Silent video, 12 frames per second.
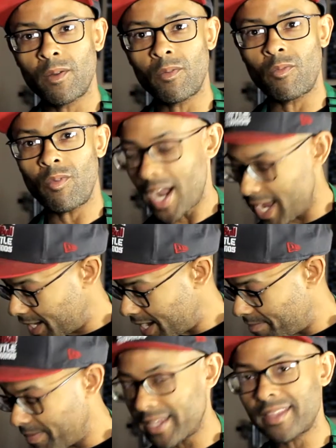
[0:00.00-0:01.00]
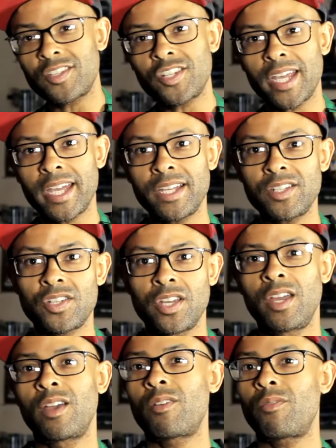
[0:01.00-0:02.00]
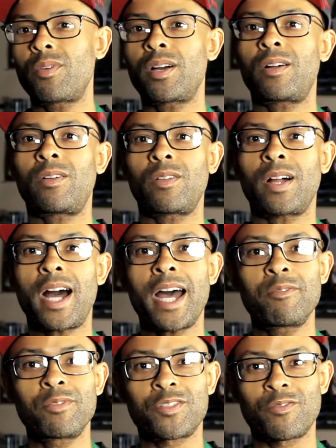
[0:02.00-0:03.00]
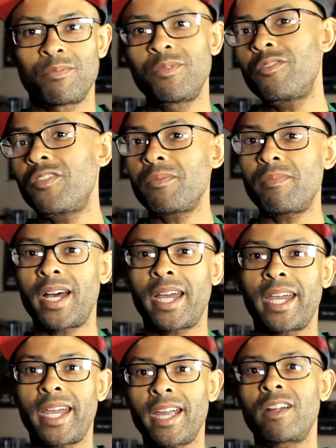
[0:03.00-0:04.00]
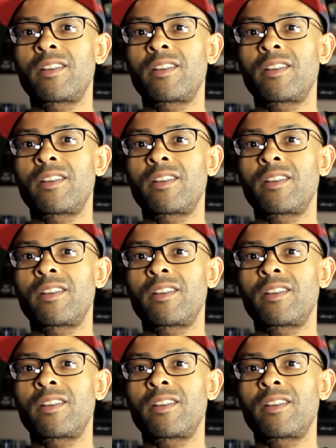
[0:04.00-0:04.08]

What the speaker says: why did I make the change? Well, I was removing my air